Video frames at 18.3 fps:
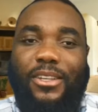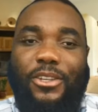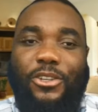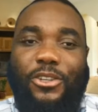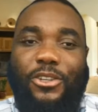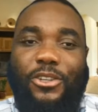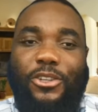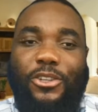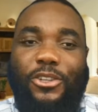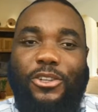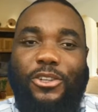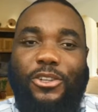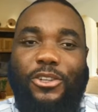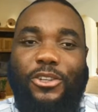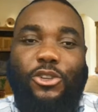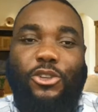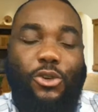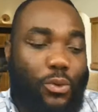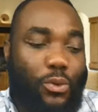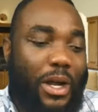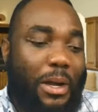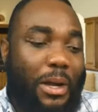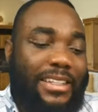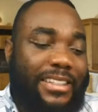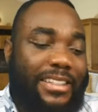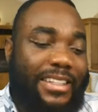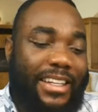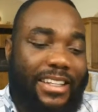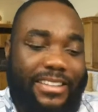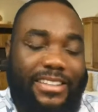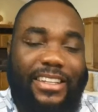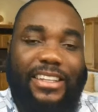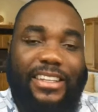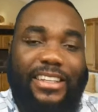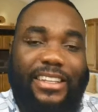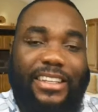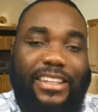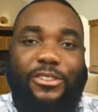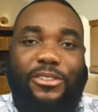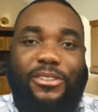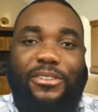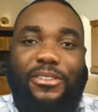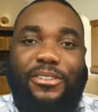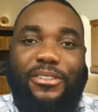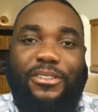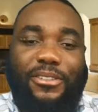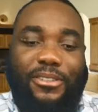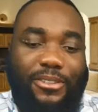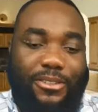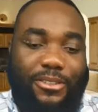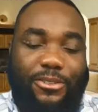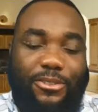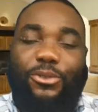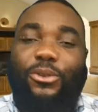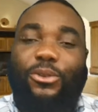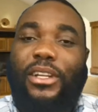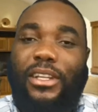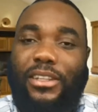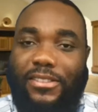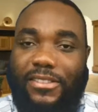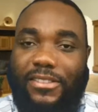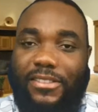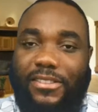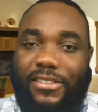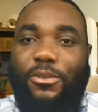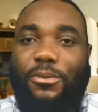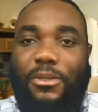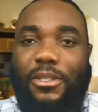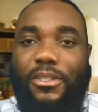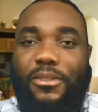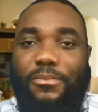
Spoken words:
You were mandated to listen to me